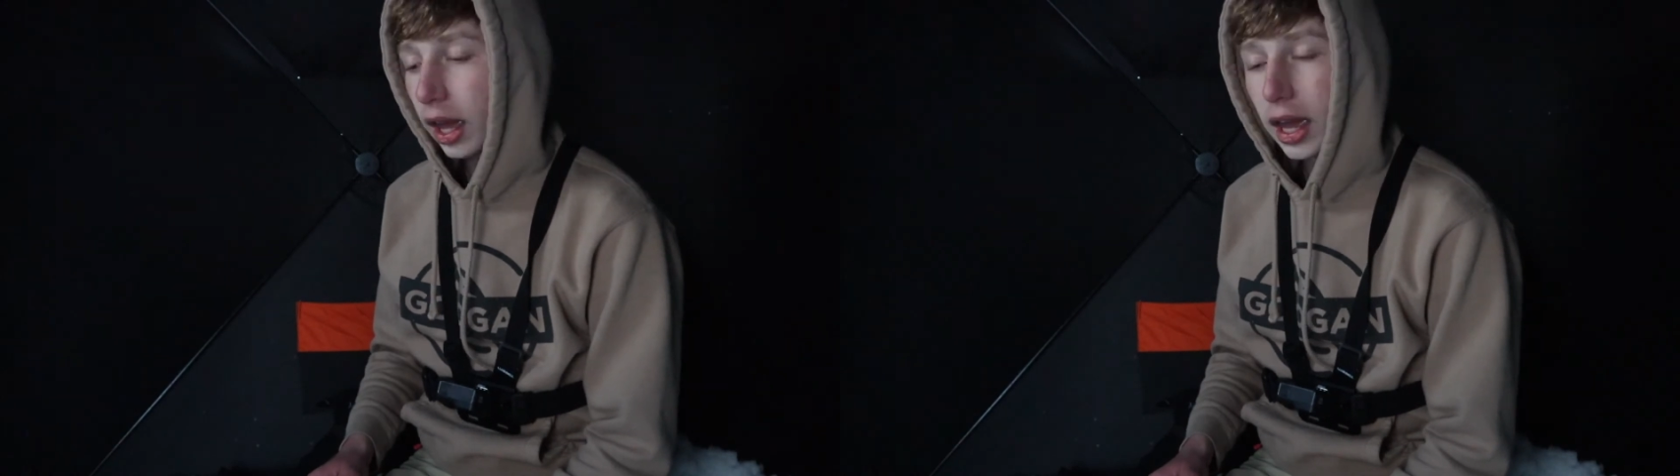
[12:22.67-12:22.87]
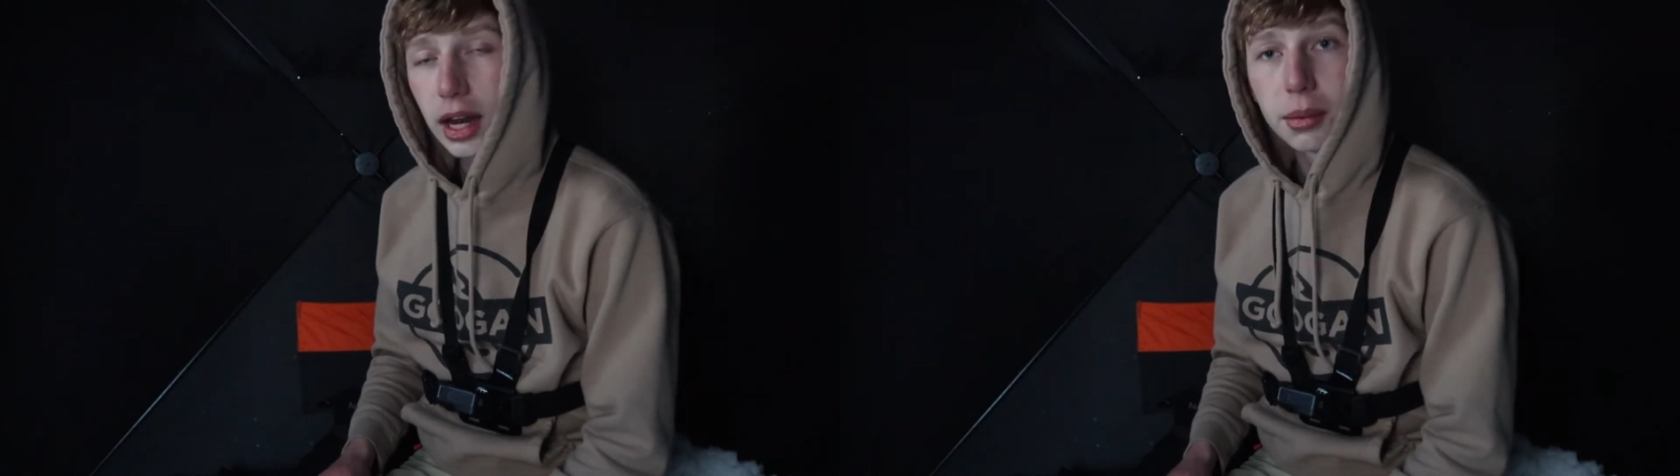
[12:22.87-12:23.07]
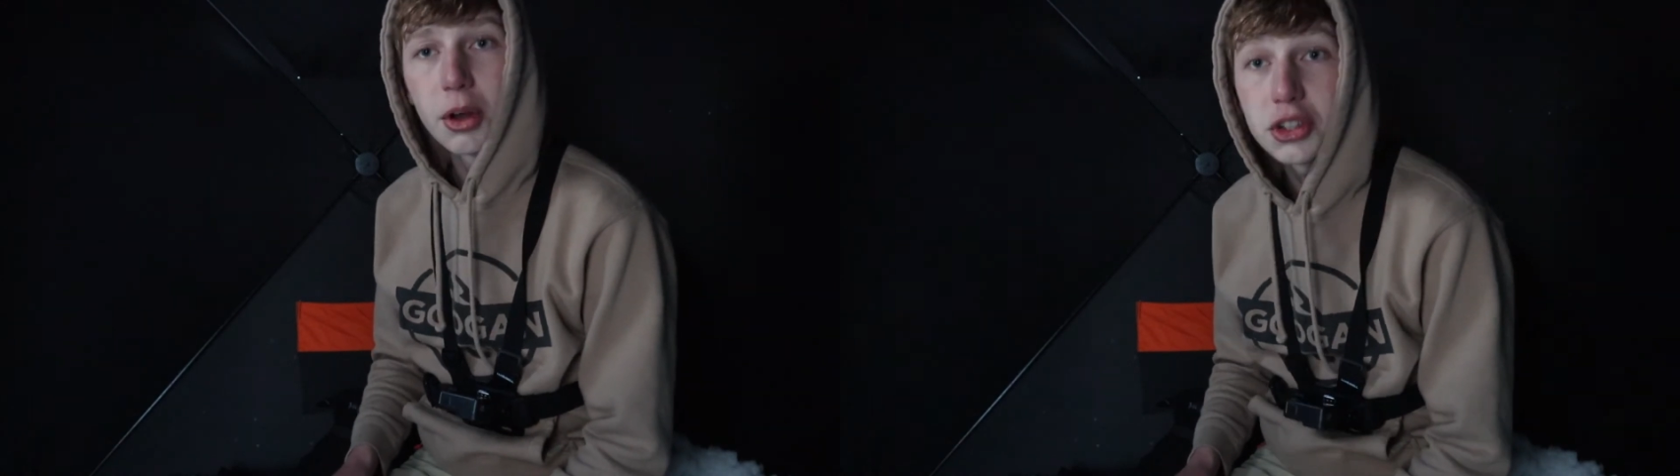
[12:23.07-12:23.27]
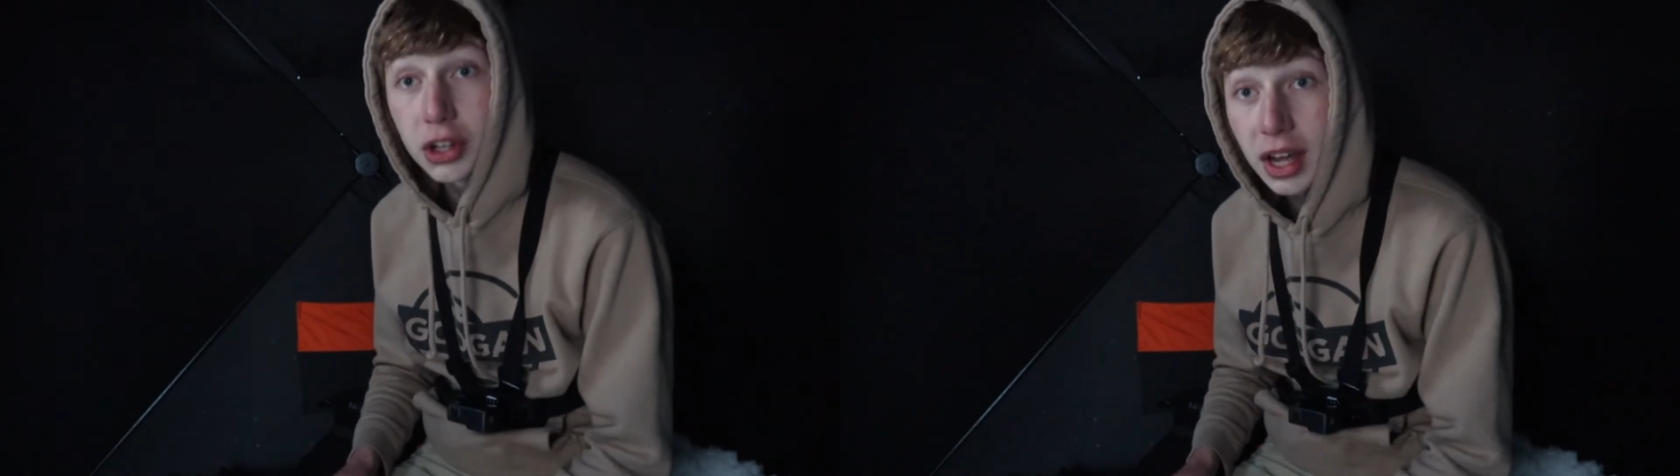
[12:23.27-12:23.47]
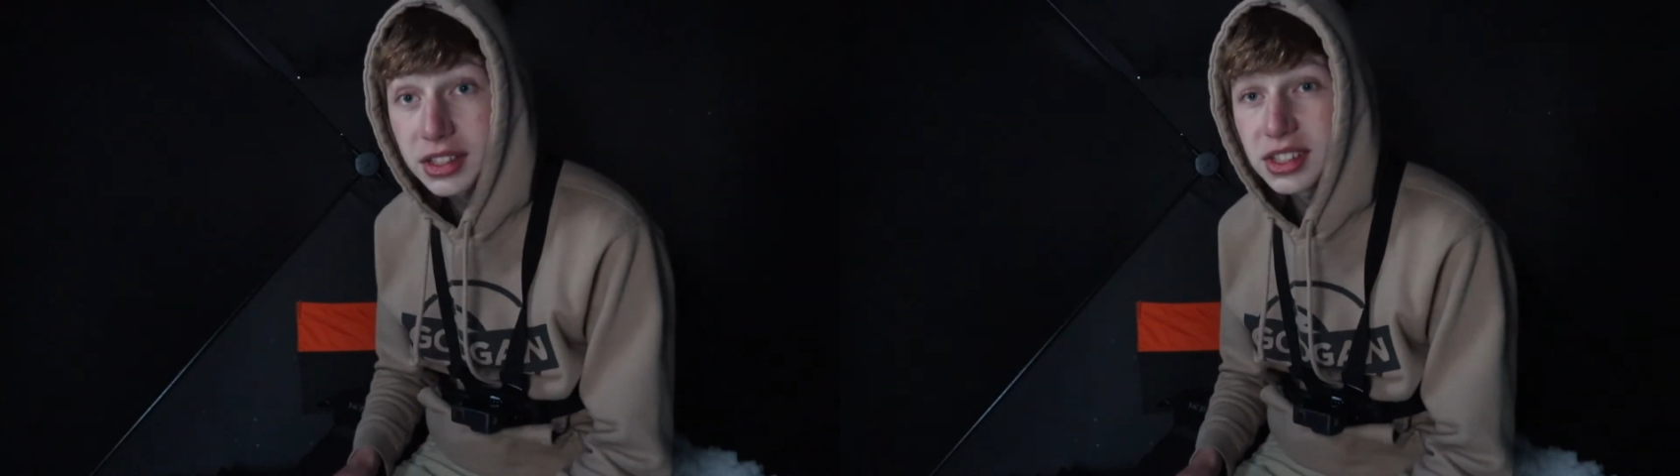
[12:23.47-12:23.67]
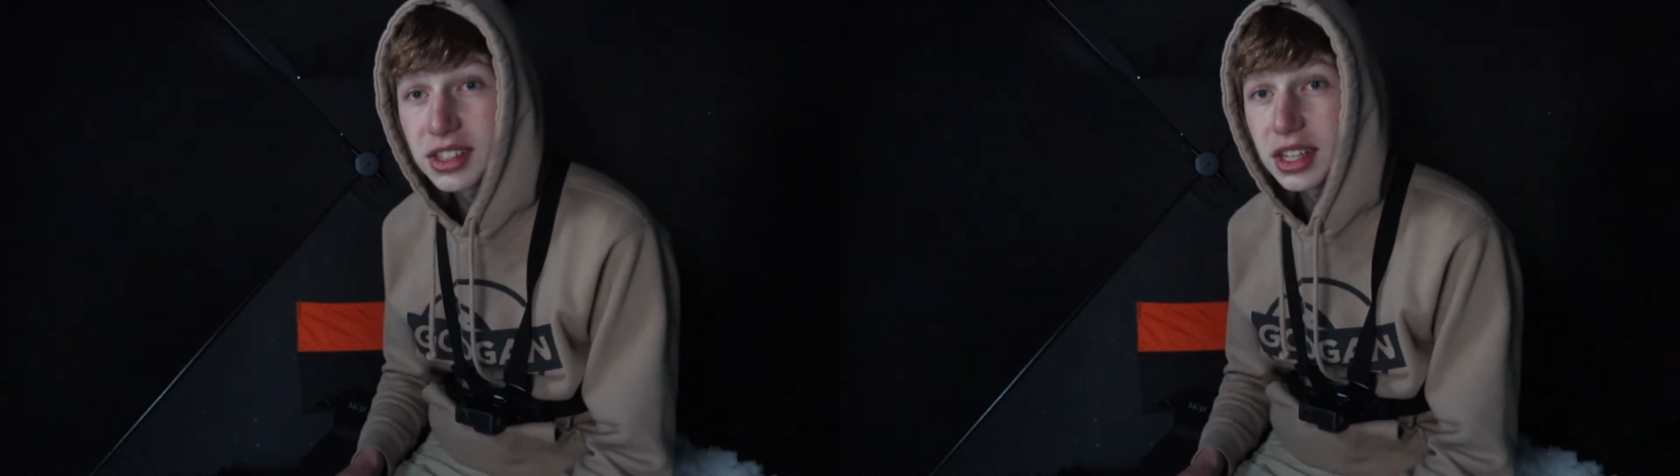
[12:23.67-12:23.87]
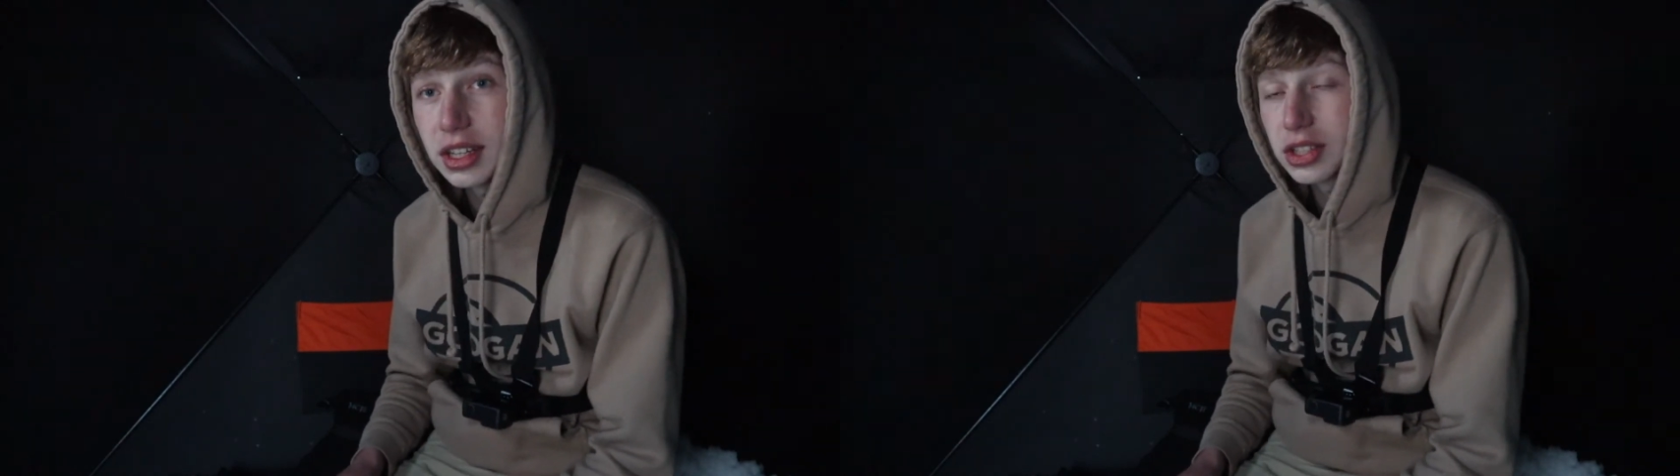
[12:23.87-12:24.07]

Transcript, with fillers: And I'm also not 16,